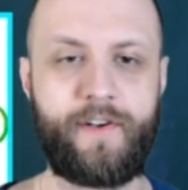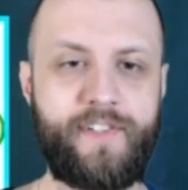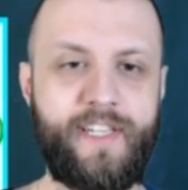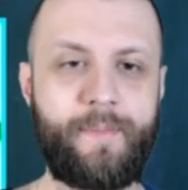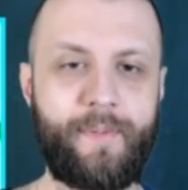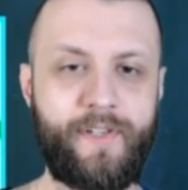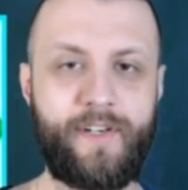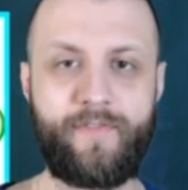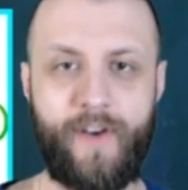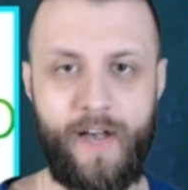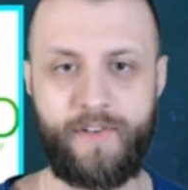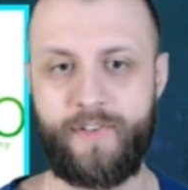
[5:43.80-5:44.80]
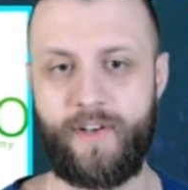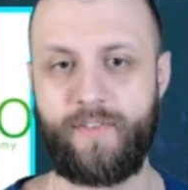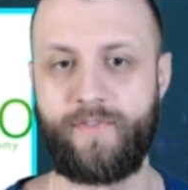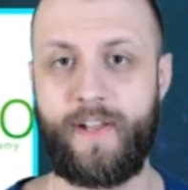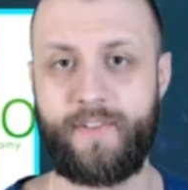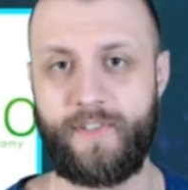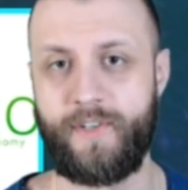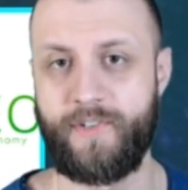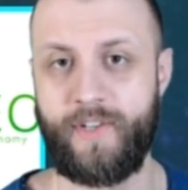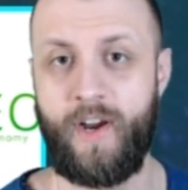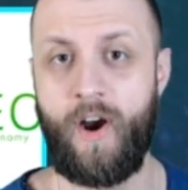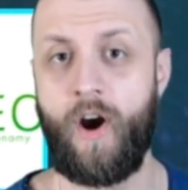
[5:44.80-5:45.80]
team, but their advisors and
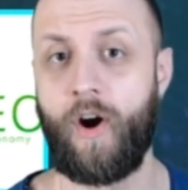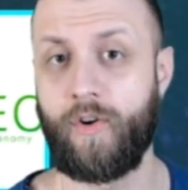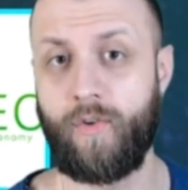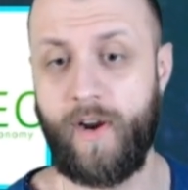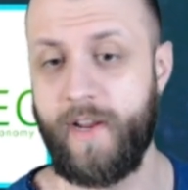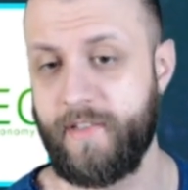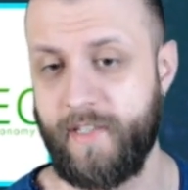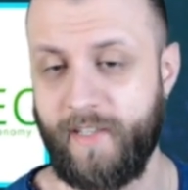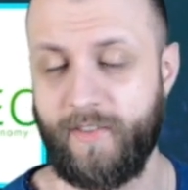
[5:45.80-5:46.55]
investors are crazy.